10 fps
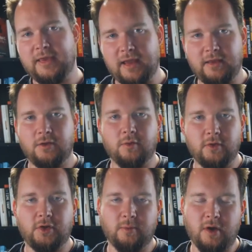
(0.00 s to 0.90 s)
getting
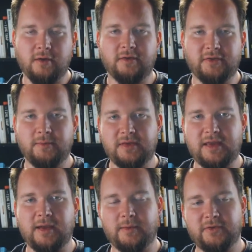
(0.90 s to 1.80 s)
your models and
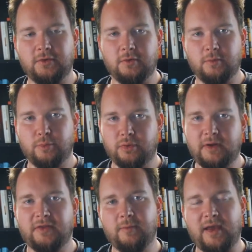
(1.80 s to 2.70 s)
being able to
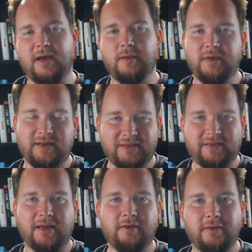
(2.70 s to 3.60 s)
print them out and be able to
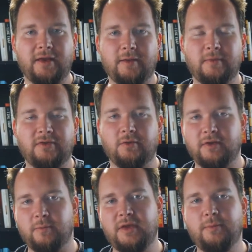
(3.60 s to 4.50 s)
sell them to
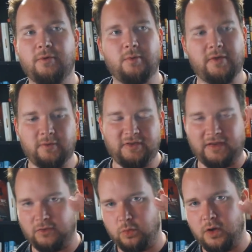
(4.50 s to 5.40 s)
other people, whether it's
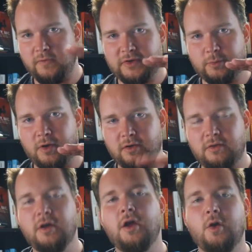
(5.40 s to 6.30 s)
like a 12-inch
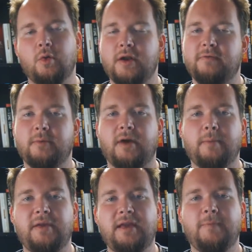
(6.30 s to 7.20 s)
model, whatever it
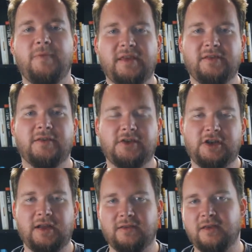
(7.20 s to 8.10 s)
might be, this is a
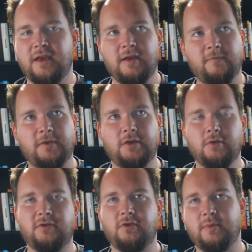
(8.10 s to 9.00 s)
chance for
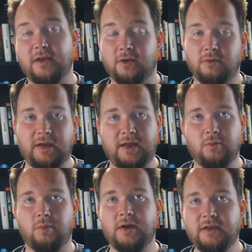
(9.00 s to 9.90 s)
you to be able to create
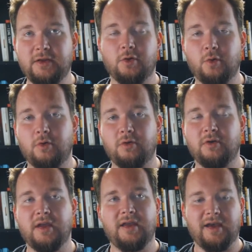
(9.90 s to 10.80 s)
really cool